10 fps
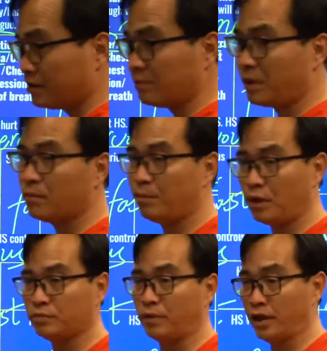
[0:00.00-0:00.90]
the people
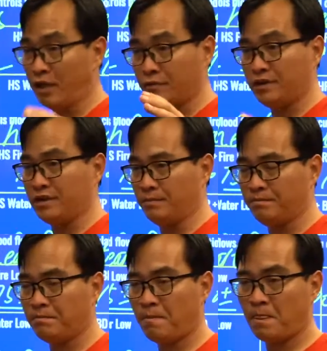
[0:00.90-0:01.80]
possibly have reason.
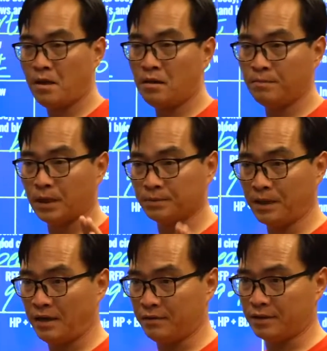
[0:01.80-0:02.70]
Possibly
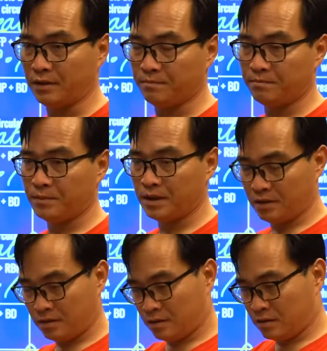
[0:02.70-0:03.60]
have reason.
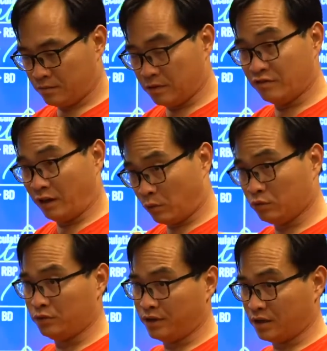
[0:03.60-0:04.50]
Have good
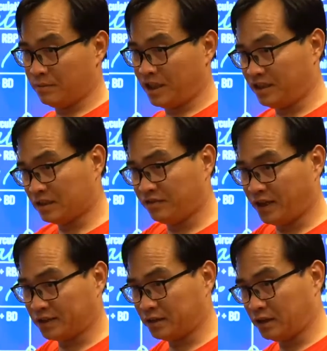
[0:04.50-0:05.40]
reason. It's just fast.